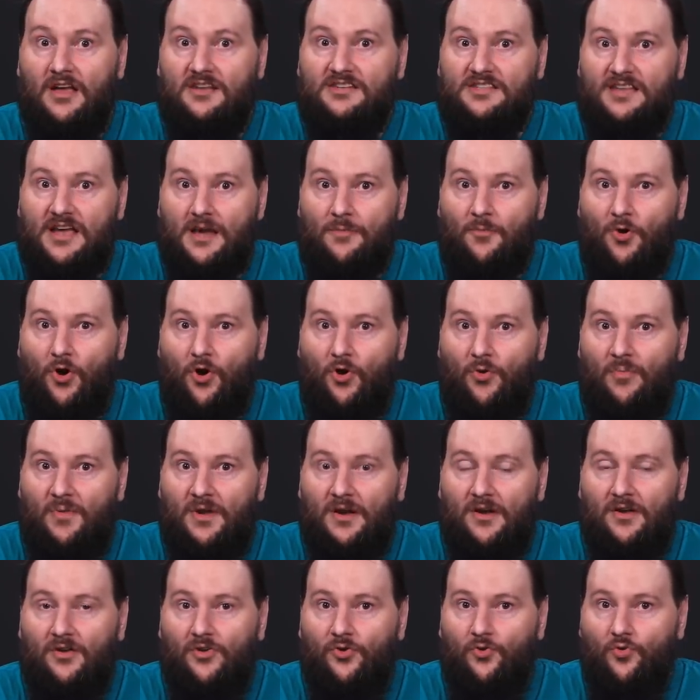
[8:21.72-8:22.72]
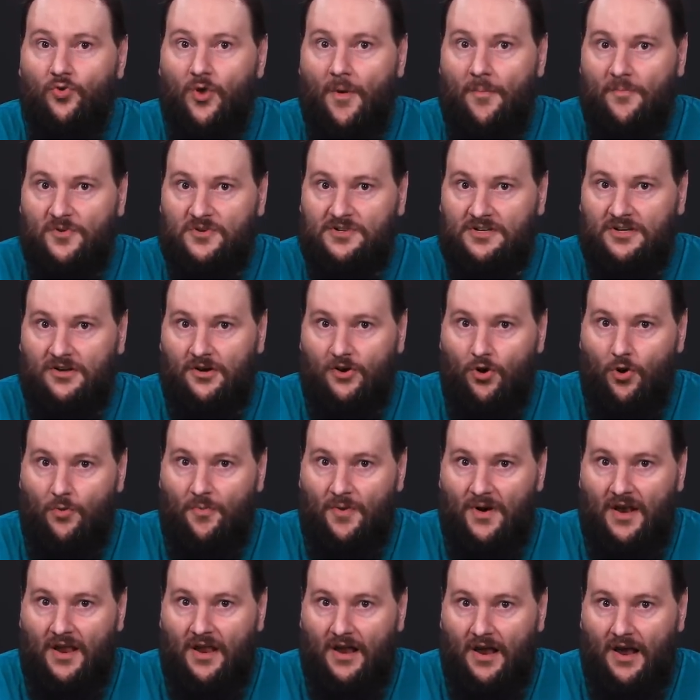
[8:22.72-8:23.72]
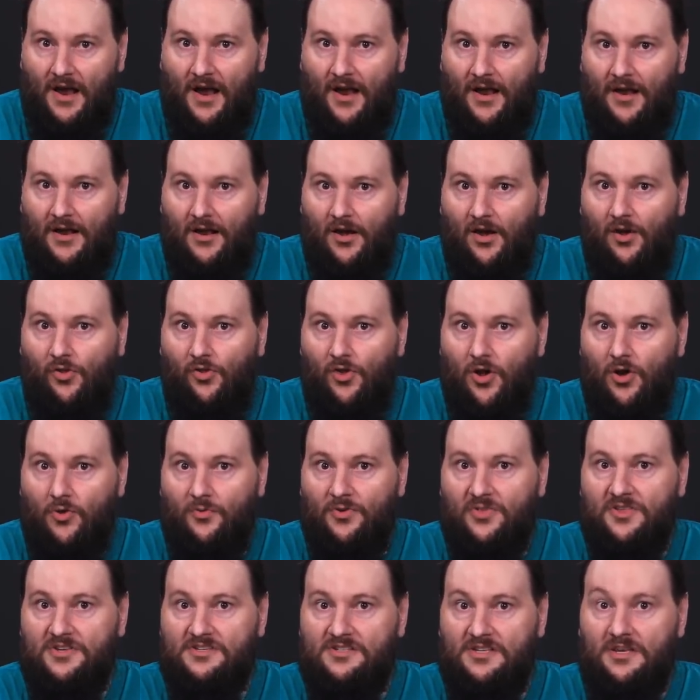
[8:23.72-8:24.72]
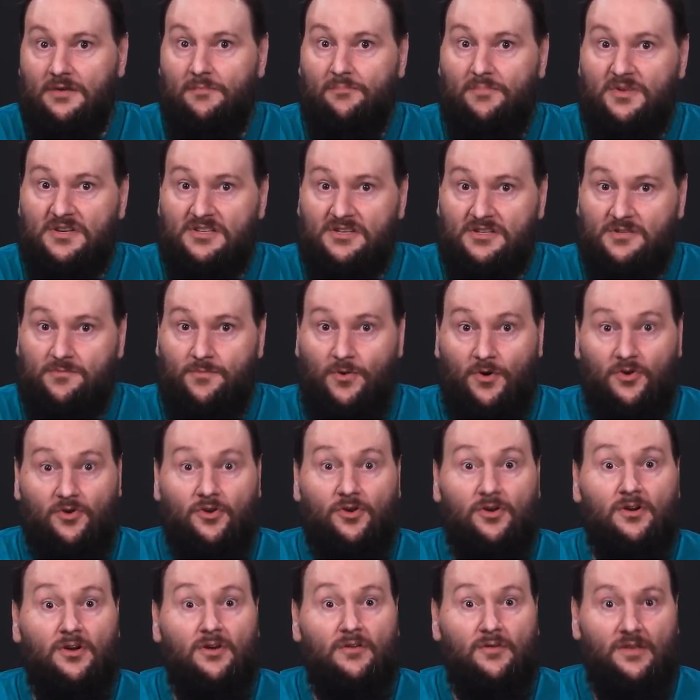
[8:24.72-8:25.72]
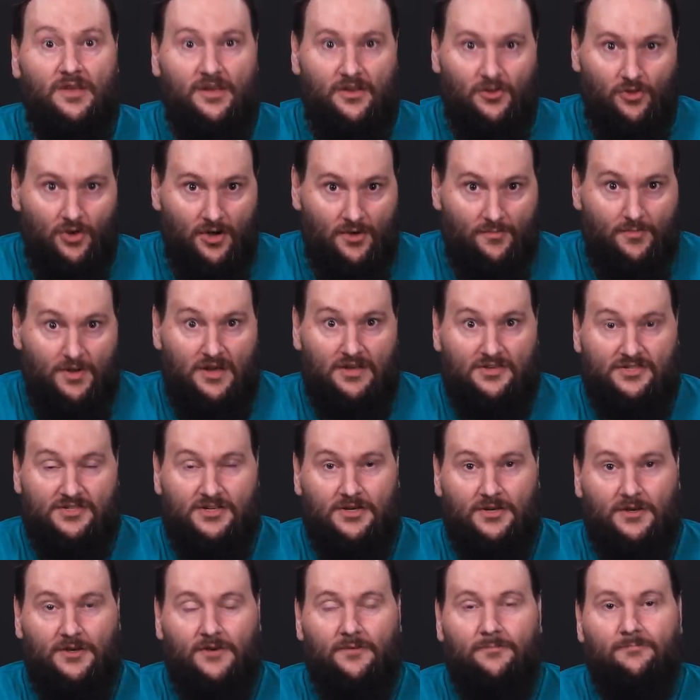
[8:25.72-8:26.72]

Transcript: Sam Altman, who represented OpenAI, along with his then business partner, Elon Musk.